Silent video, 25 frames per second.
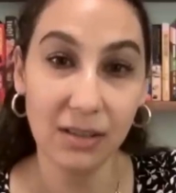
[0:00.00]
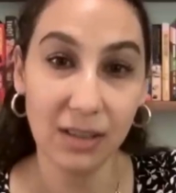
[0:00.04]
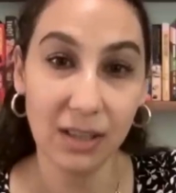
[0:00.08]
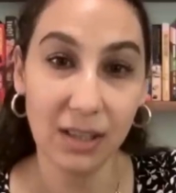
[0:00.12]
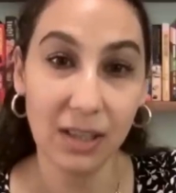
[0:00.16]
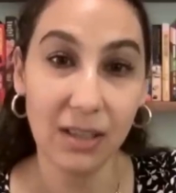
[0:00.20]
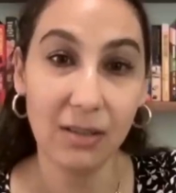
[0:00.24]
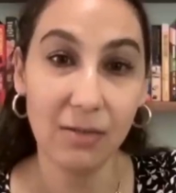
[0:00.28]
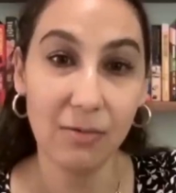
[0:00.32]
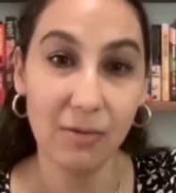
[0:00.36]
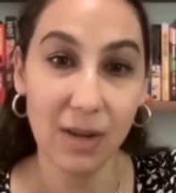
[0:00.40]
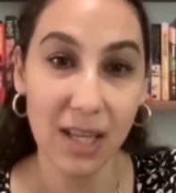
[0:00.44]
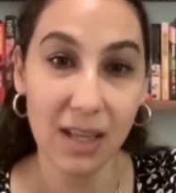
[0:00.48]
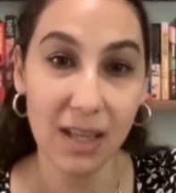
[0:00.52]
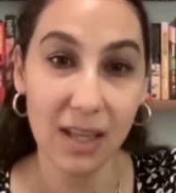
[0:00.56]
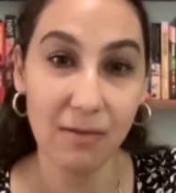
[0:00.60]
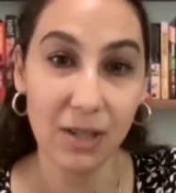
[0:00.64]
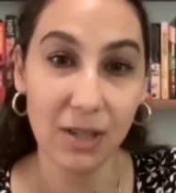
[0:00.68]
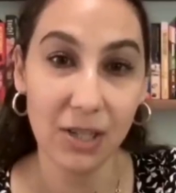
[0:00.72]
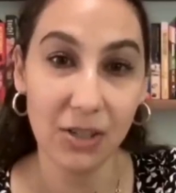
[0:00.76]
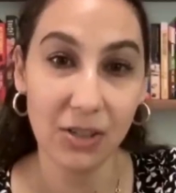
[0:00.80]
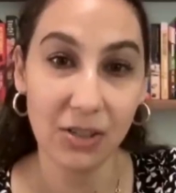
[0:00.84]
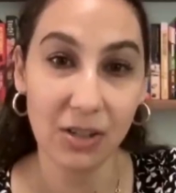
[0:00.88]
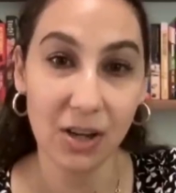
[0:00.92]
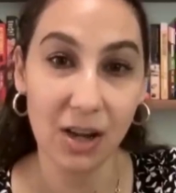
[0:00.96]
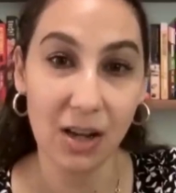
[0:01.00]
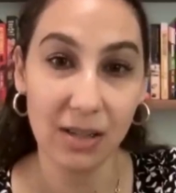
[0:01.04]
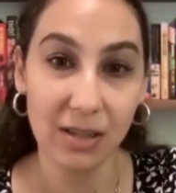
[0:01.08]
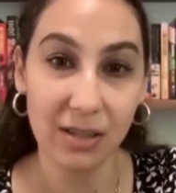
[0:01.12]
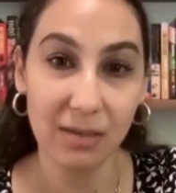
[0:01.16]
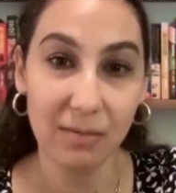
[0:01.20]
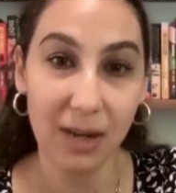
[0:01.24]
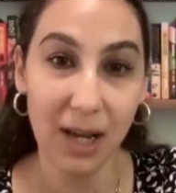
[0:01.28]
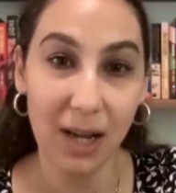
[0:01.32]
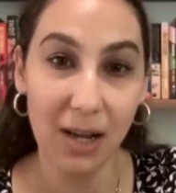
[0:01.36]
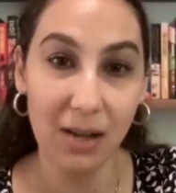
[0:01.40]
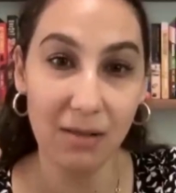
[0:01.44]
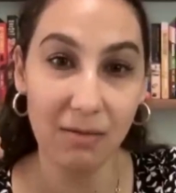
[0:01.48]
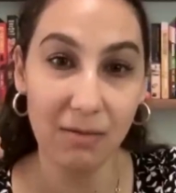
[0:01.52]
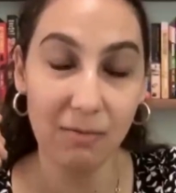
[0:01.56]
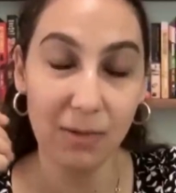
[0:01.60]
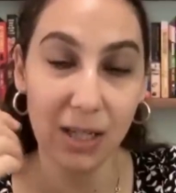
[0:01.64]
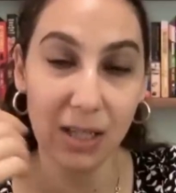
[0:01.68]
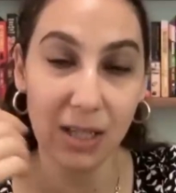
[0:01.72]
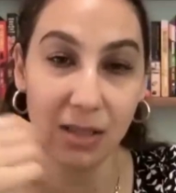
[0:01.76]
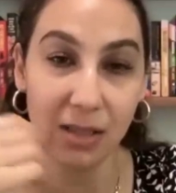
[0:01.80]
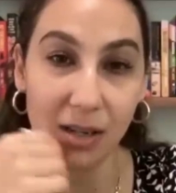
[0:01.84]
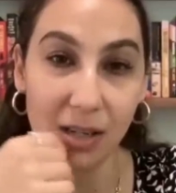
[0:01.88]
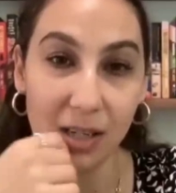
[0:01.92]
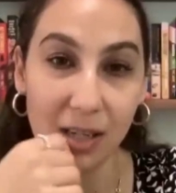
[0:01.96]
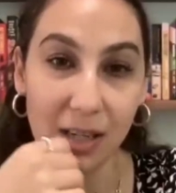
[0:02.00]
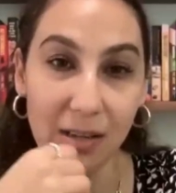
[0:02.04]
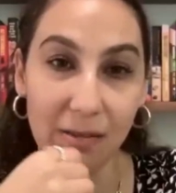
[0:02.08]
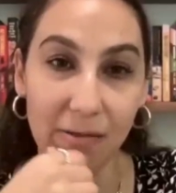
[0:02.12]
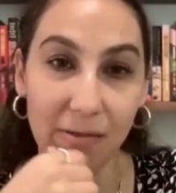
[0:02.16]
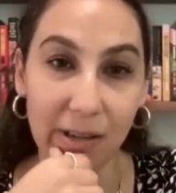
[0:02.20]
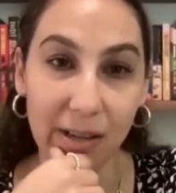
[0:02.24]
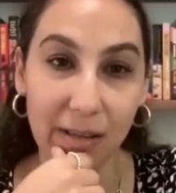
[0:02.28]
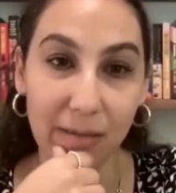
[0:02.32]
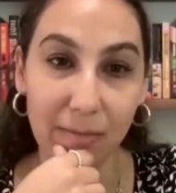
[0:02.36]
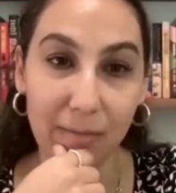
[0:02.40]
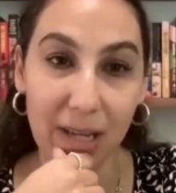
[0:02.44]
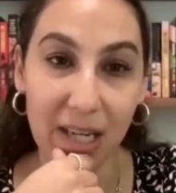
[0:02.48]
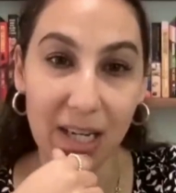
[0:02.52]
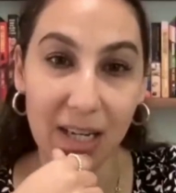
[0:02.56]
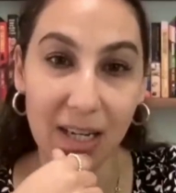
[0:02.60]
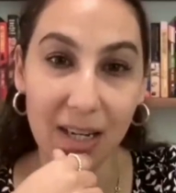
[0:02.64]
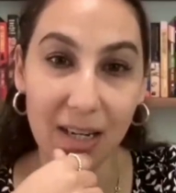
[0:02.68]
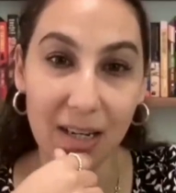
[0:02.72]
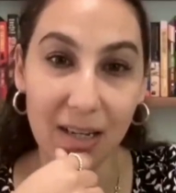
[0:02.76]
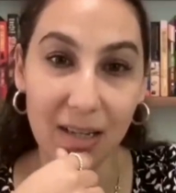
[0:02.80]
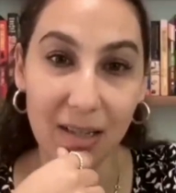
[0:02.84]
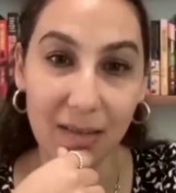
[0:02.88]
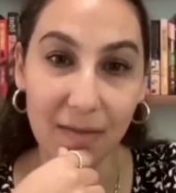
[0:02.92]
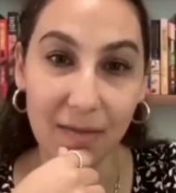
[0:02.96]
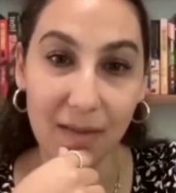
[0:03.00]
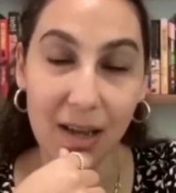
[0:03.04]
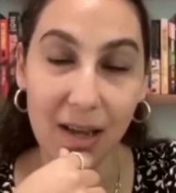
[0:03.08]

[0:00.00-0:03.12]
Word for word: in the way that we just talked about when talking with media.